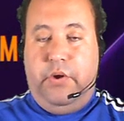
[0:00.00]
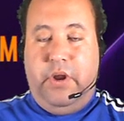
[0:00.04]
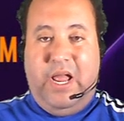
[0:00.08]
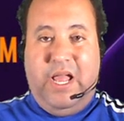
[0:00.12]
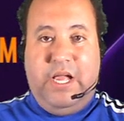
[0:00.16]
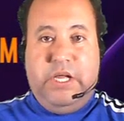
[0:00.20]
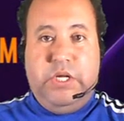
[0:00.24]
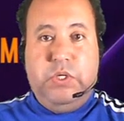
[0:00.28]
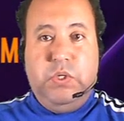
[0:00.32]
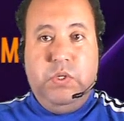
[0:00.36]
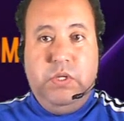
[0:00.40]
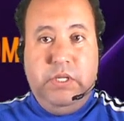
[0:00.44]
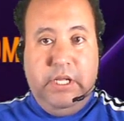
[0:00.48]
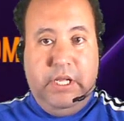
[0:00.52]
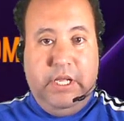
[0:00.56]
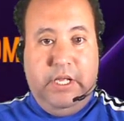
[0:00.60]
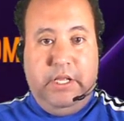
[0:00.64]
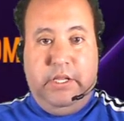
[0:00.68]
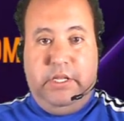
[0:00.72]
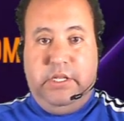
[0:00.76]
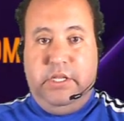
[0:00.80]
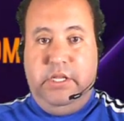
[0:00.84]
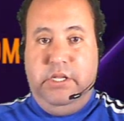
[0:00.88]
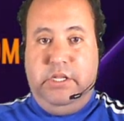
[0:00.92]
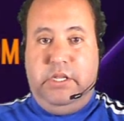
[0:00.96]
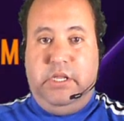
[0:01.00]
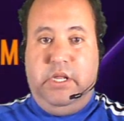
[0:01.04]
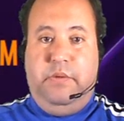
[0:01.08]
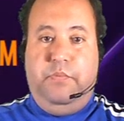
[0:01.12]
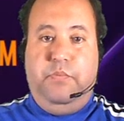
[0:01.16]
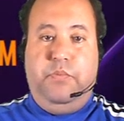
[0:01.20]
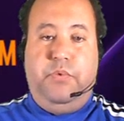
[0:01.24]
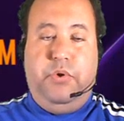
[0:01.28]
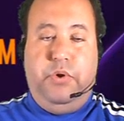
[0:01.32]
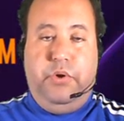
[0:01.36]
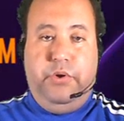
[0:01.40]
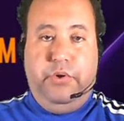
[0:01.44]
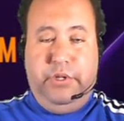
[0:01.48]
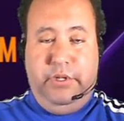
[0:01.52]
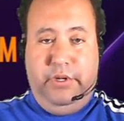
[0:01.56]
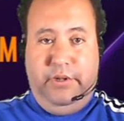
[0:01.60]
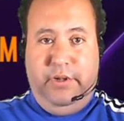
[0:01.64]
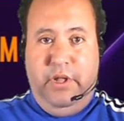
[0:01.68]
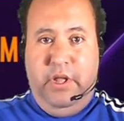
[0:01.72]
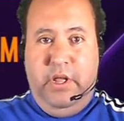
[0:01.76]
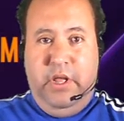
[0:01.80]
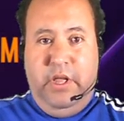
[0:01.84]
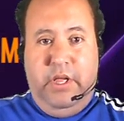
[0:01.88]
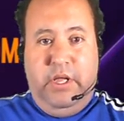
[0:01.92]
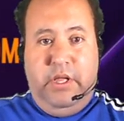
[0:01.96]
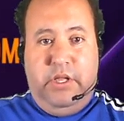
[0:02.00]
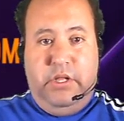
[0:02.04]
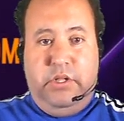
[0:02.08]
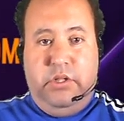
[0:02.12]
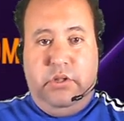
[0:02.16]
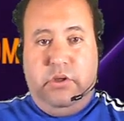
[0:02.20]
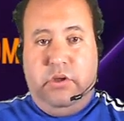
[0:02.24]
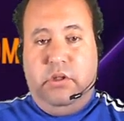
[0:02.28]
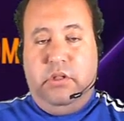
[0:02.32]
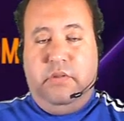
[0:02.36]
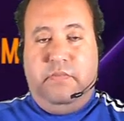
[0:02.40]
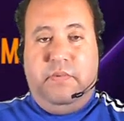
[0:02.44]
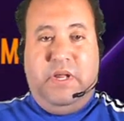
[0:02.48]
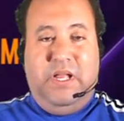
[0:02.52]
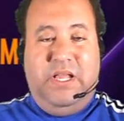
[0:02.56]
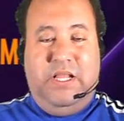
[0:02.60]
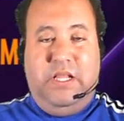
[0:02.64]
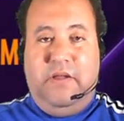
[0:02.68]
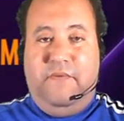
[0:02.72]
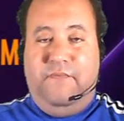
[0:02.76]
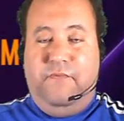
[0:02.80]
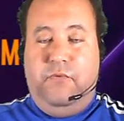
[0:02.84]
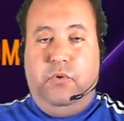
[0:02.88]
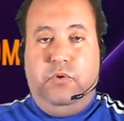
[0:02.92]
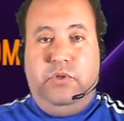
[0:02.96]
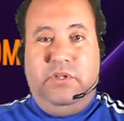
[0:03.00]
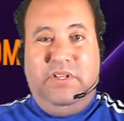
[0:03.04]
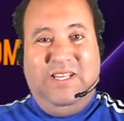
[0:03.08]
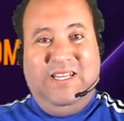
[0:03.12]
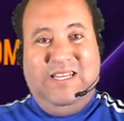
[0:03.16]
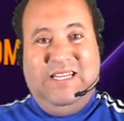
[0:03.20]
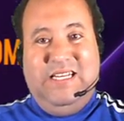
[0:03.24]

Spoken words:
Actually, this is a product done by Dawood